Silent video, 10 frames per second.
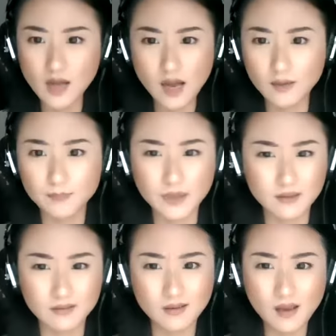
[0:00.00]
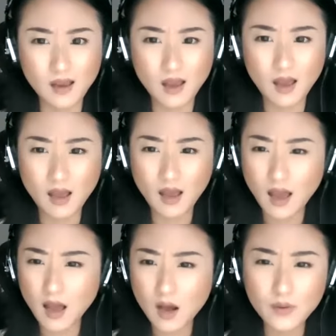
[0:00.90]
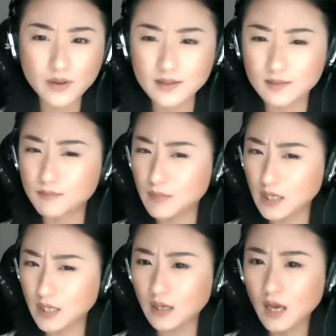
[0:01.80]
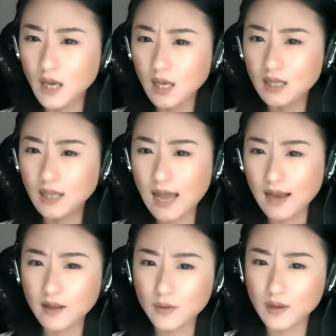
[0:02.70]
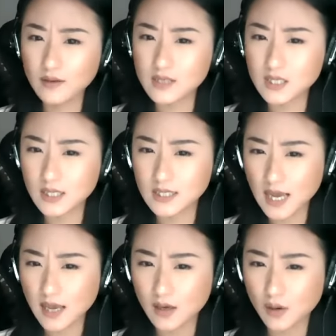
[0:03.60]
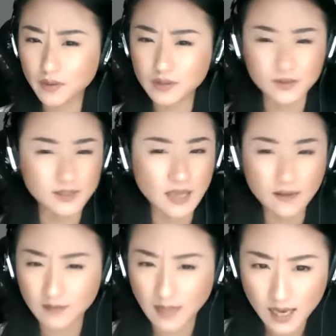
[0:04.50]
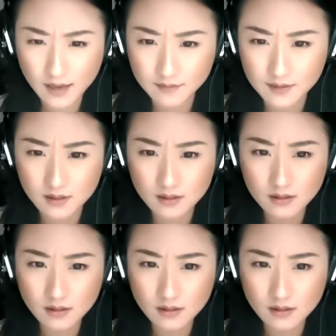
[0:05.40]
not, but how is me letting you in today going to save lives?